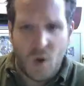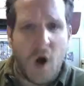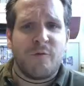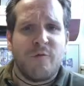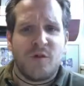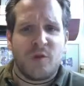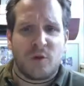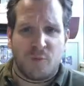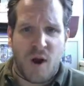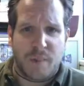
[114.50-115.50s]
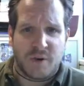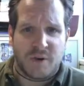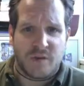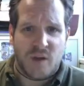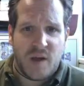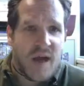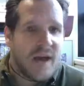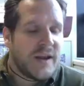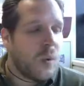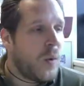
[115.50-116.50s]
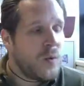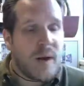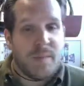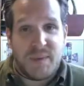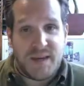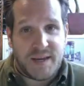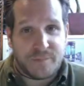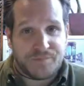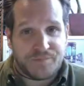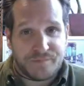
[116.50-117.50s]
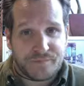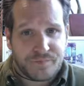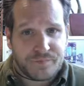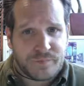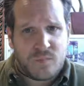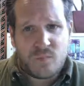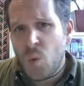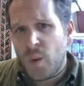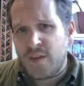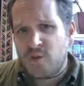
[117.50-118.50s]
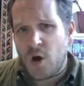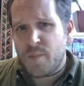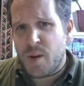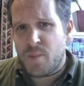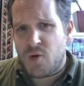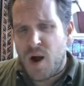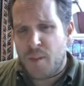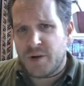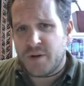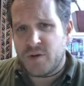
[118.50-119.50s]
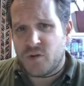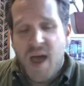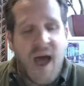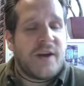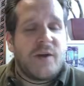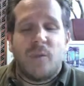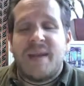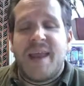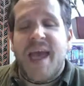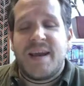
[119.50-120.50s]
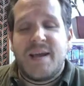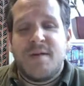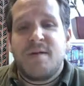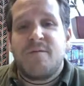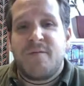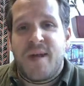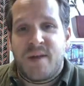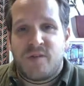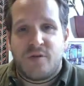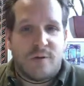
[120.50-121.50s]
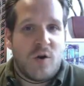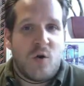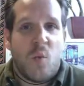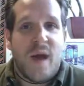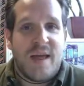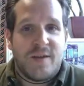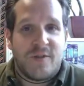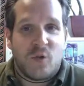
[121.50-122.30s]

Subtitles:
are physical properties. Now, what do I mean when I talk about properties? I don't mean anything fancier than a way that the